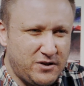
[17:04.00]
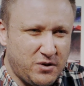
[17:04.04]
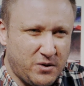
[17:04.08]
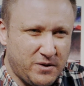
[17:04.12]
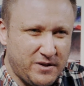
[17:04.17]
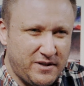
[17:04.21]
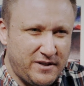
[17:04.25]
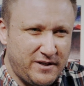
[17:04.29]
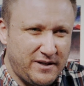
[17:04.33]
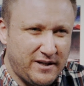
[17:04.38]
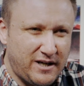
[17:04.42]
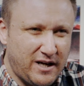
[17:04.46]

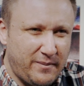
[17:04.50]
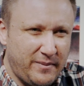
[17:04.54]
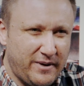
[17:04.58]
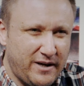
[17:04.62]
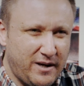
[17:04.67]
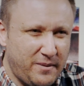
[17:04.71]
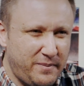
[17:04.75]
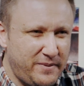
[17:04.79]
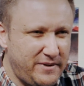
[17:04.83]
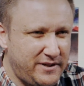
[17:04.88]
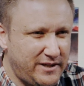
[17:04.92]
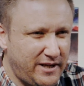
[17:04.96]
Tottenham are coming
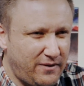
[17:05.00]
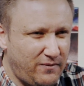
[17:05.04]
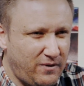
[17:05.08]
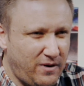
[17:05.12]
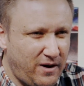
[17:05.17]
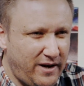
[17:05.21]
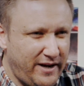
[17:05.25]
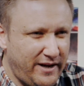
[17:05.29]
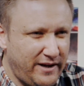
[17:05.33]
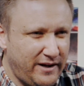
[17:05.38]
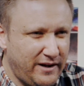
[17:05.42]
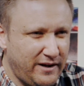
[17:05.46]
up, is that
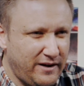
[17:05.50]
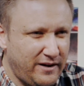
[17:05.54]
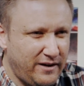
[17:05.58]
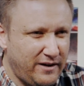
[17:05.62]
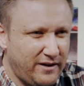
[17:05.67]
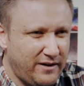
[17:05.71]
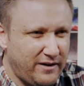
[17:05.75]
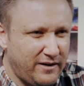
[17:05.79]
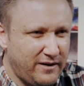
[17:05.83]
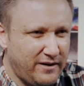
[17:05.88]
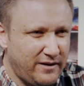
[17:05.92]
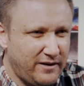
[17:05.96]
right?
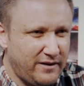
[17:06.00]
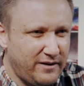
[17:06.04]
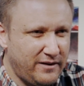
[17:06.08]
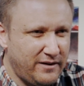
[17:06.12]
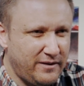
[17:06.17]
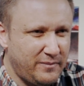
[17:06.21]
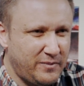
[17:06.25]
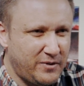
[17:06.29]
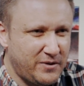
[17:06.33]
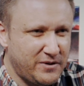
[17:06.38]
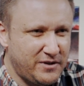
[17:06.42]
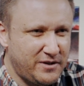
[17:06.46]

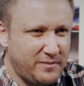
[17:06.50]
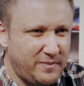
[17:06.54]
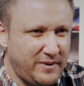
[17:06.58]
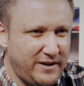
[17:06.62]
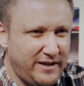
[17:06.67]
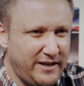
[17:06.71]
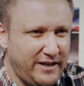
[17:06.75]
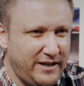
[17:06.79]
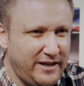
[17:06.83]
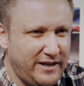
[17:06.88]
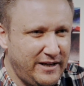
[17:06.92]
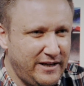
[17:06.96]

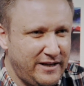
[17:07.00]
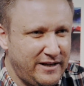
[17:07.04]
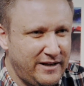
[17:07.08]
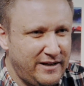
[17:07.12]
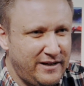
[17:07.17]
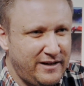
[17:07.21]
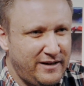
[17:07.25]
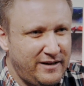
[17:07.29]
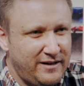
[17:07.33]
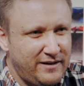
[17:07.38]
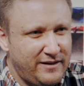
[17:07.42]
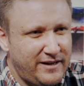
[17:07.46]
Possibly.
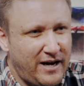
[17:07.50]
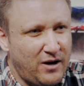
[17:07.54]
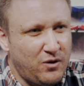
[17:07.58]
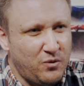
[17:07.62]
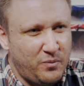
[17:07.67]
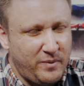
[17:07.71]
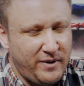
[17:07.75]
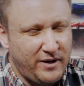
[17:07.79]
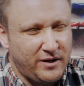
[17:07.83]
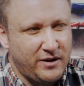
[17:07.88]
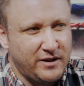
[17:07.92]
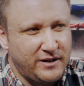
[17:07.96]
That
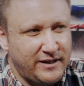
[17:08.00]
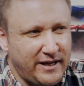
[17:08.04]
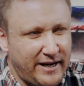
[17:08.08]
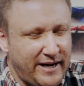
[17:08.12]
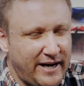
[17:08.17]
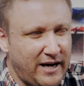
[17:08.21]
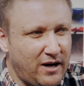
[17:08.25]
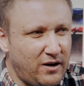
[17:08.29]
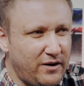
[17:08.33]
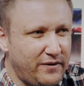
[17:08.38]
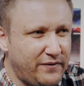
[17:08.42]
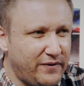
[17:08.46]
would be a good day
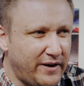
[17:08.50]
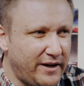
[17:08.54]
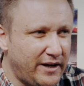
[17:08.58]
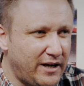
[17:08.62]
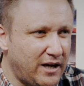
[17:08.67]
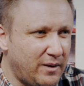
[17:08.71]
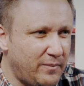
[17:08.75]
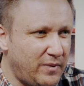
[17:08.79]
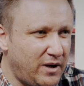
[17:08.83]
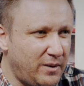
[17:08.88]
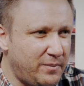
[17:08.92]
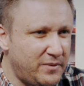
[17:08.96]
out if they
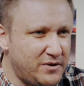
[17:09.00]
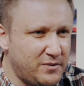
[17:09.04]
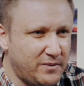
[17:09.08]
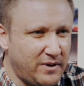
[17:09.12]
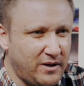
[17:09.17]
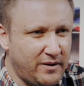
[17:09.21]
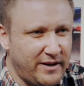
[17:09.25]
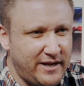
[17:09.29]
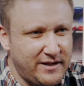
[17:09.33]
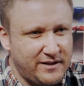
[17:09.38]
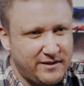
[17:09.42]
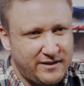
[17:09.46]
come up as
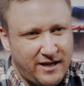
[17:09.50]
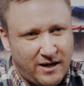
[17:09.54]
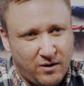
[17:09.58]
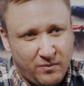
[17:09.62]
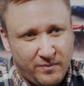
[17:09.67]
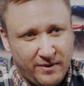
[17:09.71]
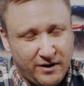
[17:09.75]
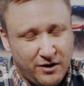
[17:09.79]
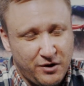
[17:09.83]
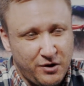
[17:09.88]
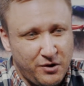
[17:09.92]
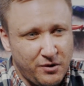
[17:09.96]
well. That
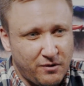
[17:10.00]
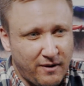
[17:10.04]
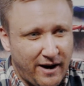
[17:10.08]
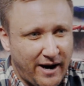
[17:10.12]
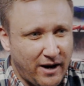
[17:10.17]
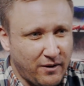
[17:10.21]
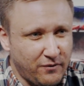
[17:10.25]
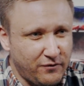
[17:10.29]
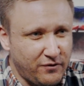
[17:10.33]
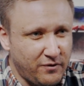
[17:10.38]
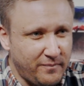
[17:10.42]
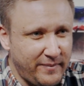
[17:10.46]
would be a new
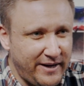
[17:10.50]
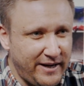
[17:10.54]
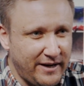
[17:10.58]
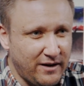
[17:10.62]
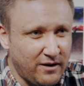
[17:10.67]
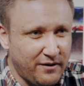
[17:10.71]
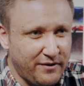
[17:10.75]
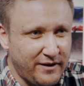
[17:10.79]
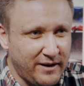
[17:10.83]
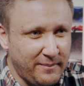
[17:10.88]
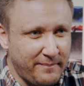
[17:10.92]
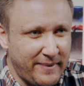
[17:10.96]
ground for me,
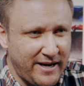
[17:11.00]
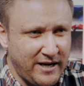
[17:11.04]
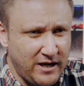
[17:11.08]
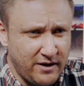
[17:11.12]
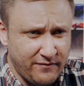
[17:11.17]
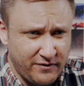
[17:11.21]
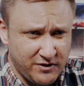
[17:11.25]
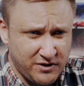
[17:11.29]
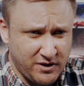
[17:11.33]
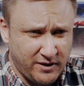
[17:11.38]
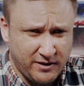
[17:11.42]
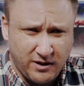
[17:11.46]
and I think many
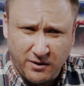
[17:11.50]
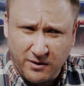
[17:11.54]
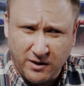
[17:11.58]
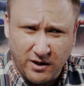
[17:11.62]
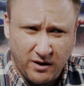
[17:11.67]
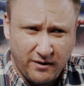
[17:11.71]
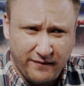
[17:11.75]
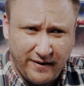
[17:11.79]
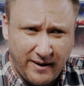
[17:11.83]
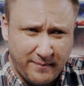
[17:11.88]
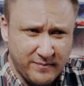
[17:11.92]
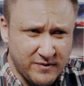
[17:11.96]
of us, I don't
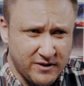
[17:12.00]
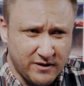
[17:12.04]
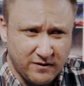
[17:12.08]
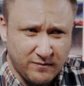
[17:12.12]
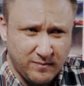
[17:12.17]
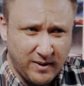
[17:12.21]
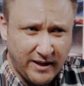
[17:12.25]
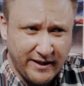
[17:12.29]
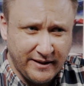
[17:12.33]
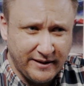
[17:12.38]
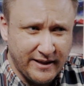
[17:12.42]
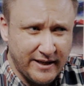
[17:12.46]
know if Hampton
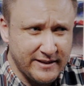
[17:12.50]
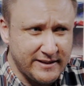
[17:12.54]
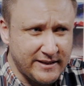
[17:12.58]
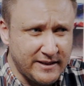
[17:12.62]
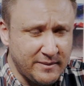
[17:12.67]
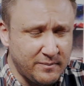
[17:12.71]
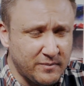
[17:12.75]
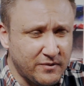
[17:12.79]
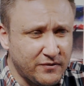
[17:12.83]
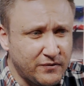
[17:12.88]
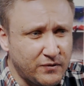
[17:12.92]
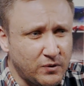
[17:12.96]
have played that
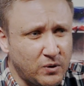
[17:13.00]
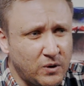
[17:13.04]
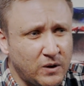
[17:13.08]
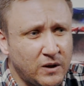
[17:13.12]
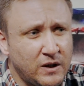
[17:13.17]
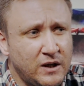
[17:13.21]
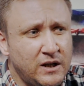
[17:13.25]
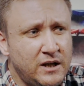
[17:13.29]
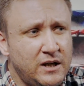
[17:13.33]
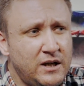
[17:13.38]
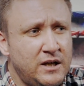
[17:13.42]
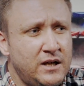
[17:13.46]
team
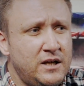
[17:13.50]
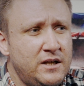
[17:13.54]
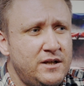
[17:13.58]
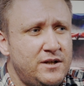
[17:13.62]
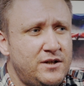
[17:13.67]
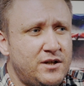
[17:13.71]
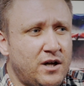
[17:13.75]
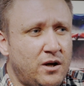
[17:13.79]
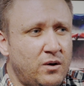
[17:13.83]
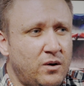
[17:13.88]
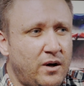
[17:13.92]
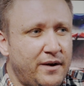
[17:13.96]
before.
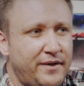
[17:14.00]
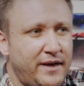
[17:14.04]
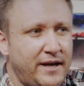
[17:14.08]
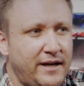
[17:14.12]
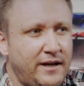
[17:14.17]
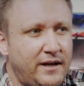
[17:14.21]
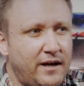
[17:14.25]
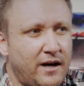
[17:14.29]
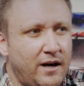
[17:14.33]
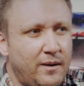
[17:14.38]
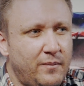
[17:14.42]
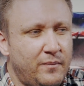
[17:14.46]
So I
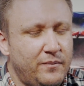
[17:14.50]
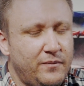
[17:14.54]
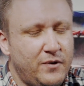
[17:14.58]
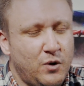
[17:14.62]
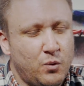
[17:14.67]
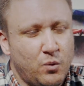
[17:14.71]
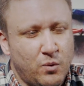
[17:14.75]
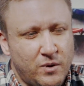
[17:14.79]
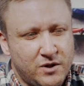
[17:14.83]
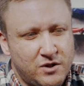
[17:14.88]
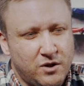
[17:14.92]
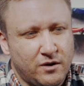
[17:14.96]
think
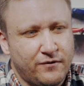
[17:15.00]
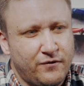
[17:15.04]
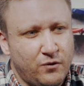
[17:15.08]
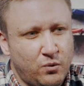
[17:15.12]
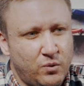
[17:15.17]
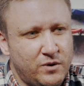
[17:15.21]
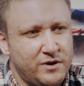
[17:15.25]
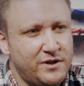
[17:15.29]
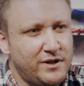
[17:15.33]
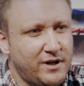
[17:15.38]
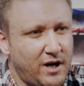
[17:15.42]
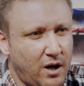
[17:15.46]
you always look
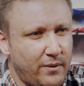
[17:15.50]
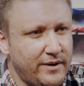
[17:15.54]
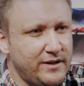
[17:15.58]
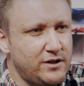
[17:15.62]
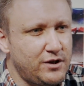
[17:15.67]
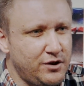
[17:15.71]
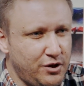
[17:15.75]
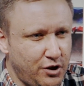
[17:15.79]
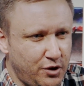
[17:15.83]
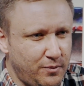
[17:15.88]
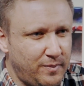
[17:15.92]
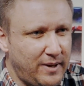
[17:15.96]
forward to going
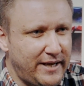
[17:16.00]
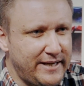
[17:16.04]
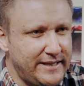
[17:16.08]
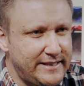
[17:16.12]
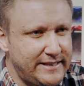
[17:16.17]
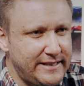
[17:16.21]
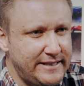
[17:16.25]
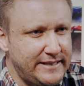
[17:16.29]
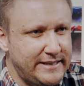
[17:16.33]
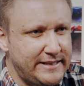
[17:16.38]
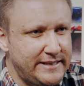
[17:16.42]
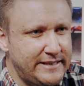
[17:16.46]
to new
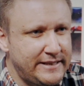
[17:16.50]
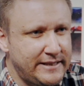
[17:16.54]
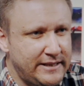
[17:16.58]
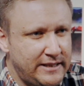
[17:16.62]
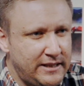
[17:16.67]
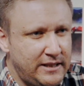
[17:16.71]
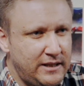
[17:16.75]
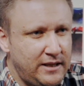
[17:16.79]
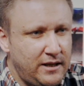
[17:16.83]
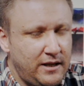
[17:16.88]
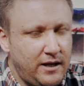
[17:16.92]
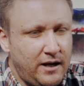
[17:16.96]
places.
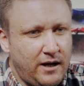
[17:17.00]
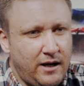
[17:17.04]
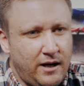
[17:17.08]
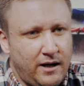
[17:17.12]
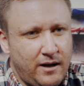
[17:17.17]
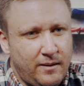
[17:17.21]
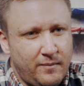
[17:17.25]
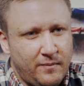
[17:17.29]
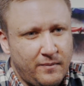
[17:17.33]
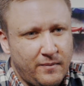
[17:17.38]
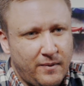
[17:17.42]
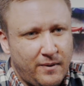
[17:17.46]

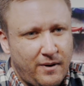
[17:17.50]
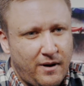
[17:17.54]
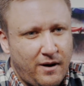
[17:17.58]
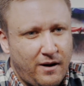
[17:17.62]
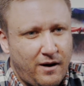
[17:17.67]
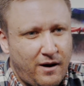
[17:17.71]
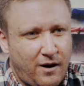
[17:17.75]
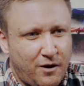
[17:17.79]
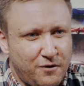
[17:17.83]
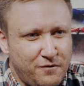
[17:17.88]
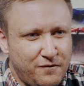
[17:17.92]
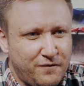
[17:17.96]

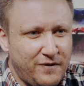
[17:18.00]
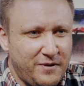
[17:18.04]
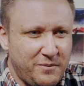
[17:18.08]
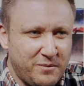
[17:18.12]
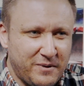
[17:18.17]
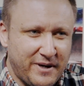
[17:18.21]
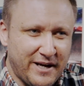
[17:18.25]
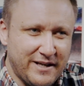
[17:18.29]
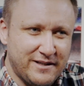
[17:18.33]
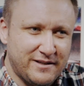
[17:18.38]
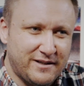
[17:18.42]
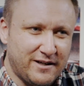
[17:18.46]
Hopefully
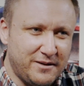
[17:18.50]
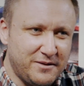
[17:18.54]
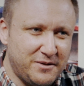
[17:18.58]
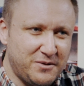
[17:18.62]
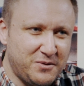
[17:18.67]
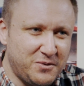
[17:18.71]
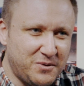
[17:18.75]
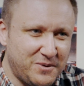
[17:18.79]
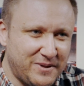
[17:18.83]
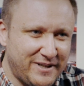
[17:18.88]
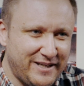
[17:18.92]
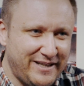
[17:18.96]
we'll get to go to
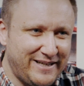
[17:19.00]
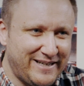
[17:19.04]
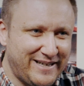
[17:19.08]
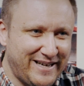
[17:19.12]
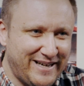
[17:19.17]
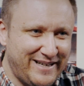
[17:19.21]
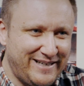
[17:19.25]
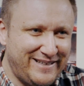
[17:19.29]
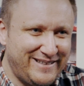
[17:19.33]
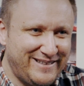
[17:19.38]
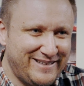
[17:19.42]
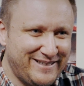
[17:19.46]
Torquay
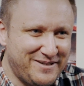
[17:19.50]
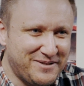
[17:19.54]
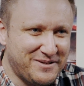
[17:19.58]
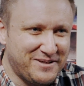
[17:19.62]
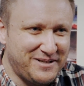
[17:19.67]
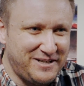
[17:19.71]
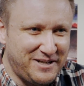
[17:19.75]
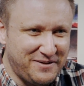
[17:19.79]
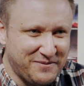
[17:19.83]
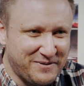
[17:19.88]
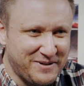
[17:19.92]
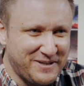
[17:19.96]
again because
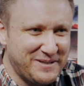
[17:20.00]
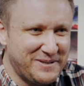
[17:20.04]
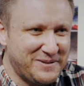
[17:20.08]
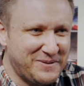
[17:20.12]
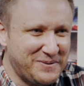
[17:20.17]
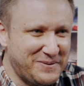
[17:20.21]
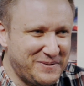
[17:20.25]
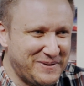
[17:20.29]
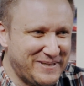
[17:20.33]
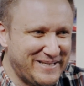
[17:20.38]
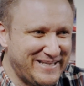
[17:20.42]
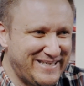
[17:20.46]
I love going to
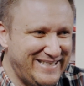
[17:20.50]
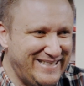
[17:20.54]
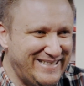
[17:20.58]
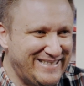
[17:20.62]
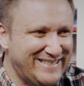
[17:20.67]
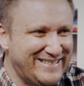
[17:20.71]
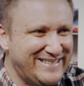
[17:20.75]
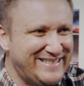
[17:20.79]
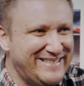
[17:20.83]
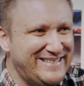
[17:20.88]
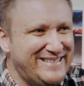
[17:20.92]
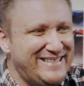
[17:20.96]
Torquay.
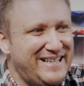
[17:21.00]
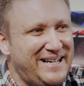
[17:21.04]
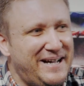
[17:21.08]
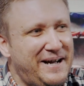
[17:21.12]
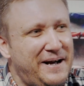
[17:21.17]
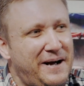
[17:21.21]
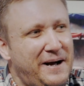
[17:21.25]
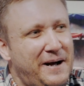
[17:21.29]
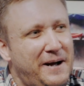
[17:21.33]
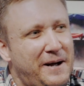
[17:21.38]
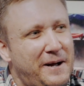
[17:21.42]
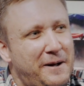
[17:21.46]

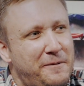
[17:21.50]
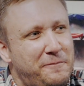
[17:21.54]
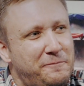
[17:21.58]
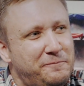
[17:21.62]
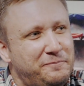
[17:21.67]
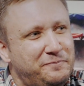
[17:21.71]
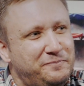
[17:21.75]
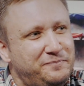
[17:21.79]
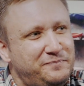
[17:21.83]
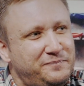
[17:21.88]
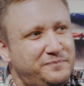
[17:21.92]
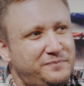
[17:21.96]

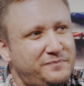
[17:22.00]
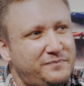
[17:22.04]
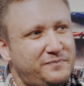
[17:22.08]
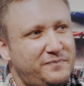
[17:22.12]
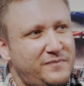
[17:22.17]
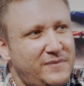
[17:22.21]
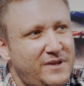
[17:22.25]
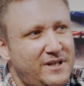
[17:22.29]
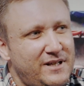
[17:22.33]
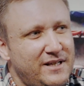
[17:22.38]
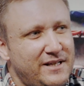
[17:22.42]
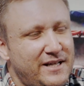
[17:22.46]

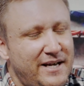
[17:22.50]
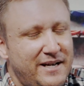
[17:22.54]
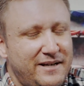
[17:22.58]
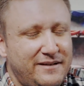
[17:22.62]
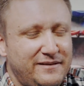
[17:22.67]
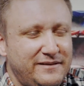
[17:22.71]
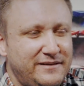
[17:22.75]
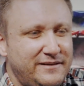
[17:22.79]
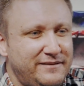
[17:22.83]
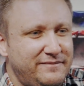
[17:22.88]
Yeah.